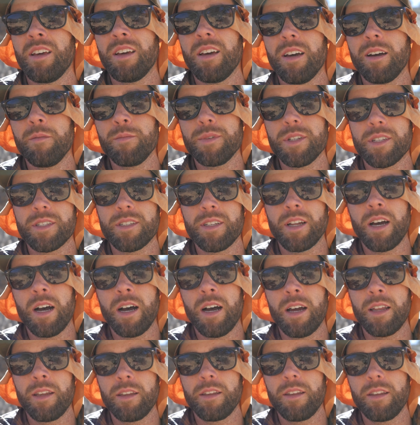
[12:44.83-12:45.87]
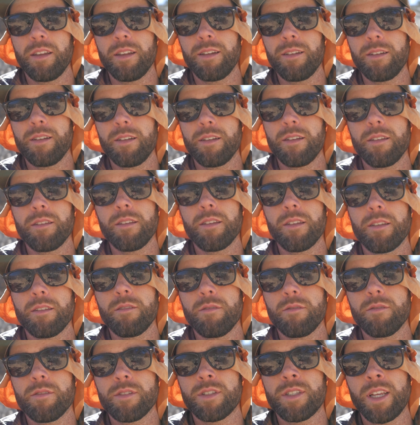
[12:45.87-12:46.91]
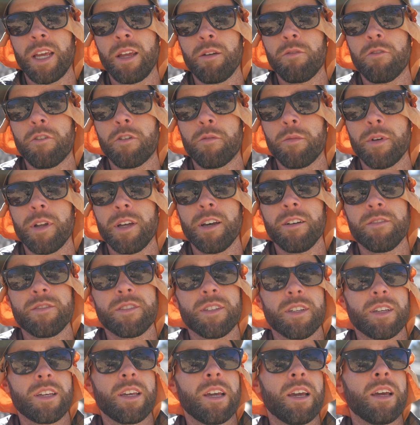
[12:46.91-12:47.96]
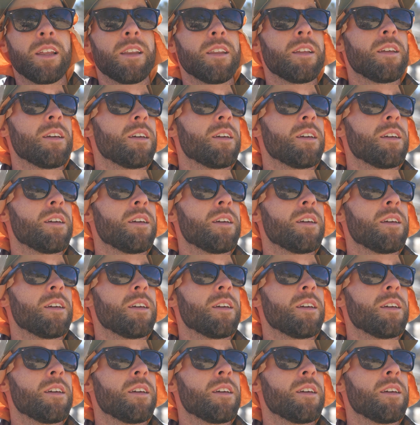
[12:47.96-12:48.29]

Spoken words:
I'm just not staying warm enough to get